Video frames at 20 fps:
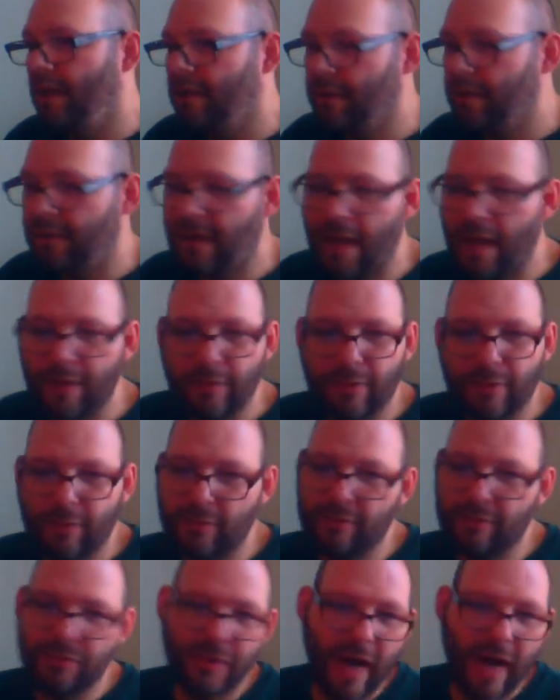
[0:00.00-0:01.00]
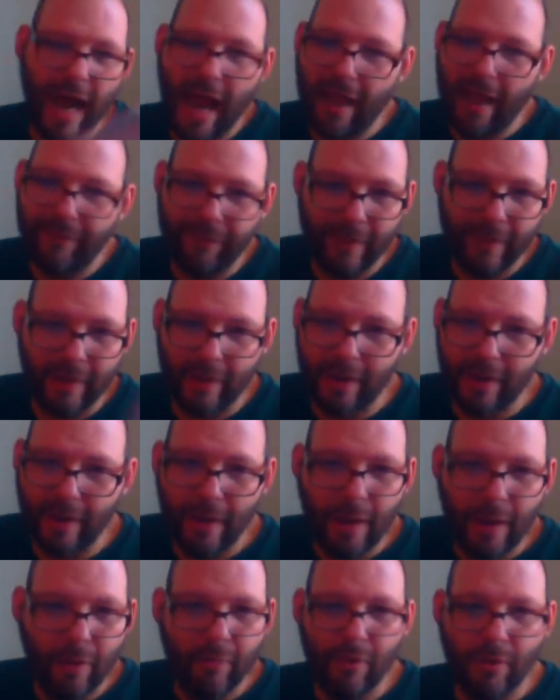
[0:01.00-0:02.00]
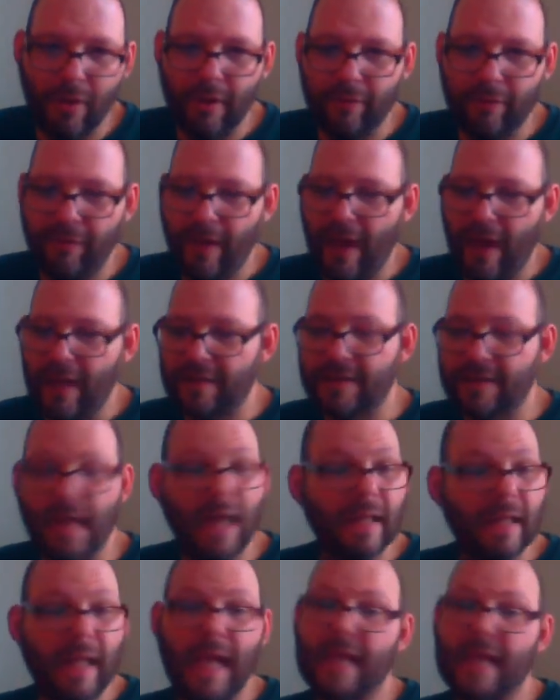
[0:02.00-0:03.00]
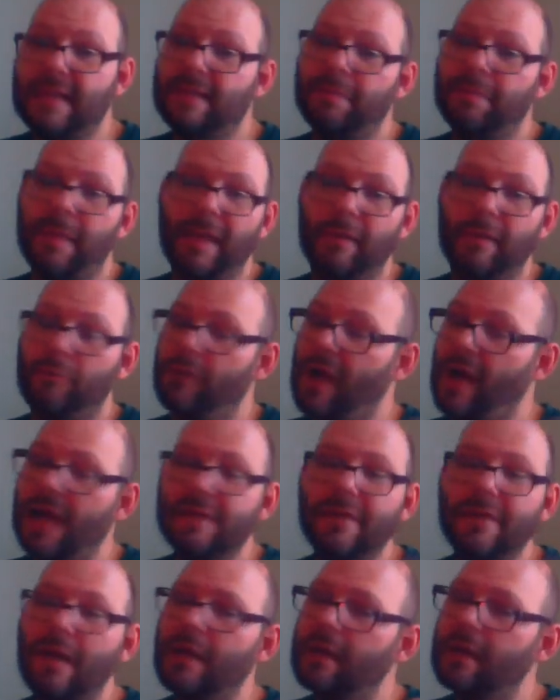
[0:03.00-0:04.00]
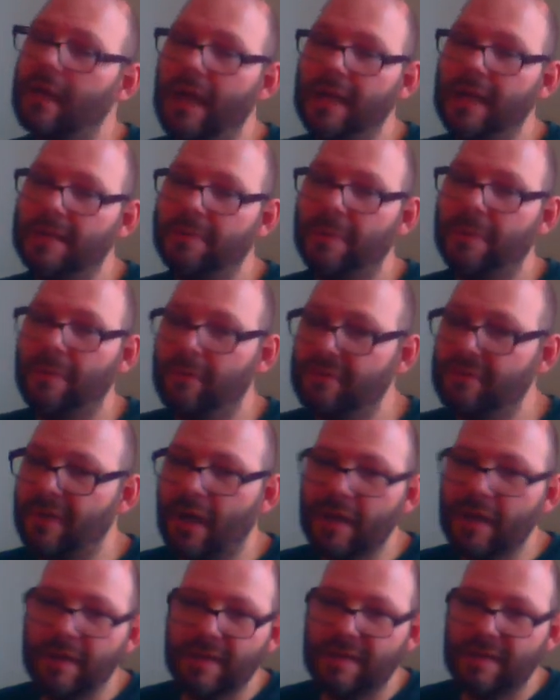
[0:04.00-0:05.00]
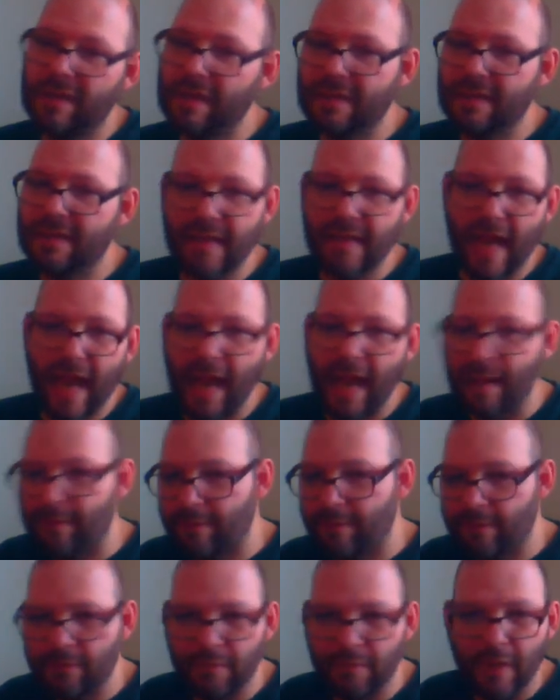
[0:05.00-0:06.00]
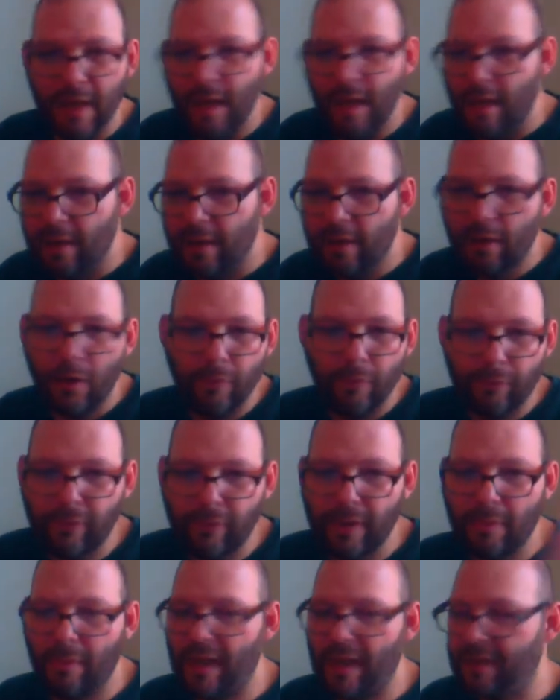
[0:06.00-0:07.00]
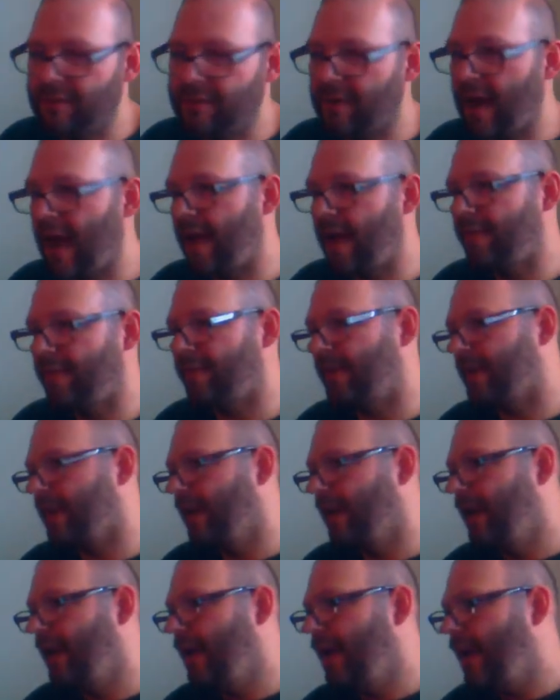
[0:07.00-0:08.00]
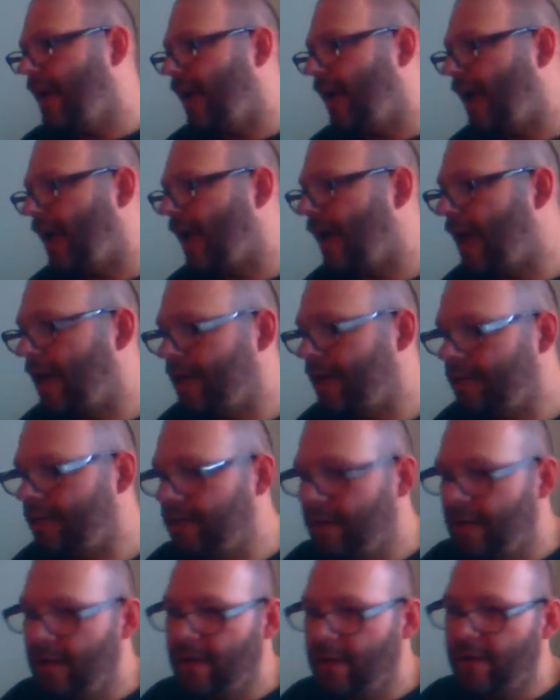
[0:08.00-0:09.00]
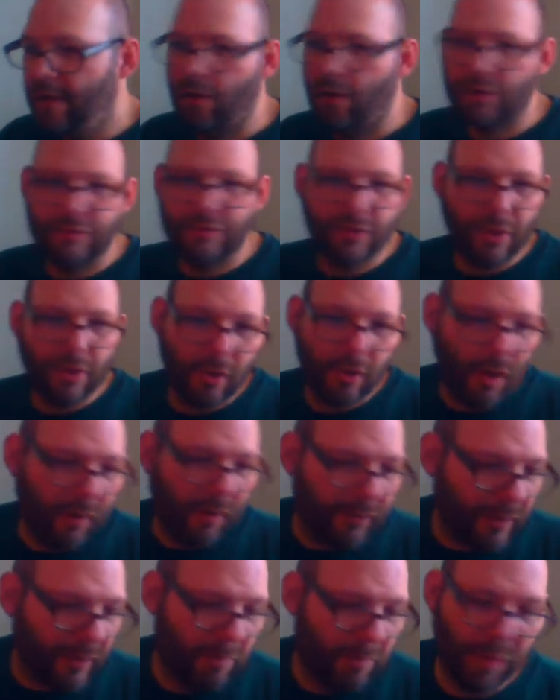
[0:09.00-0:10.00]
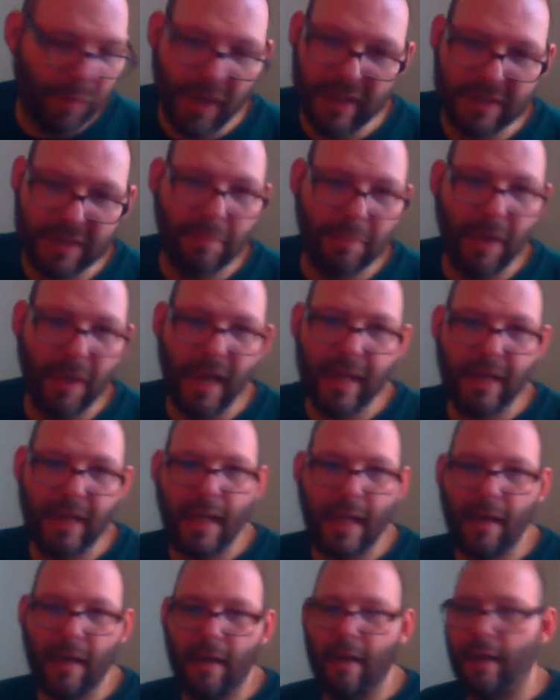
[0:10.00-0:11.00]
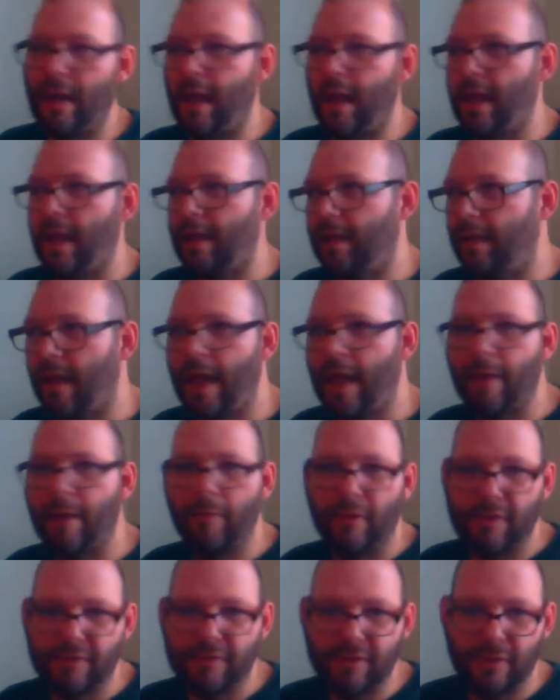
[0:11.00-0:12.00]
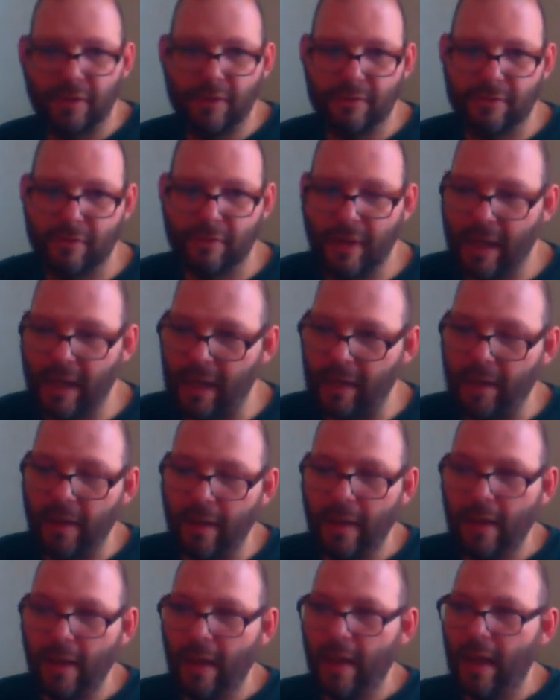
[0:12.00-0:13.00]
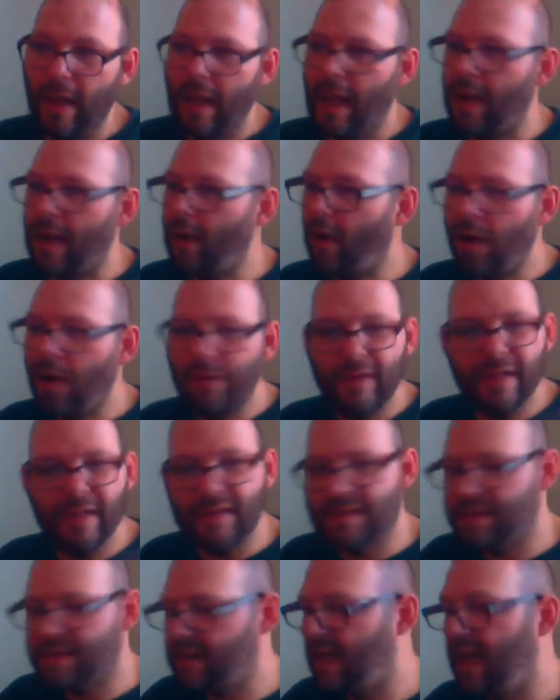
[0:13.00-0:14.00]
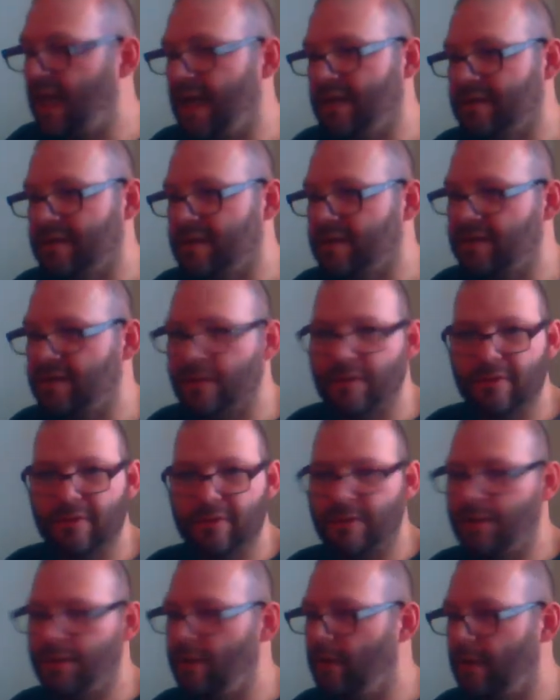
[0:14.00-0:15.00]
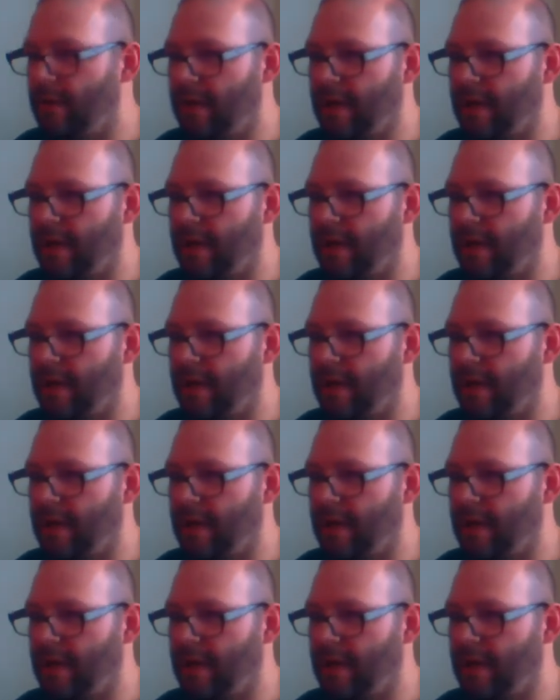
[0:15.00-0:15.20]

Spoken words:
cutting through traffic really fast. Not lane splitting. We're not talking lane splitting. We're talking the zigzag through, you know, freeway traffic. And, or turn off their buddy's bike at a light when it turns green. And all these things that they're doing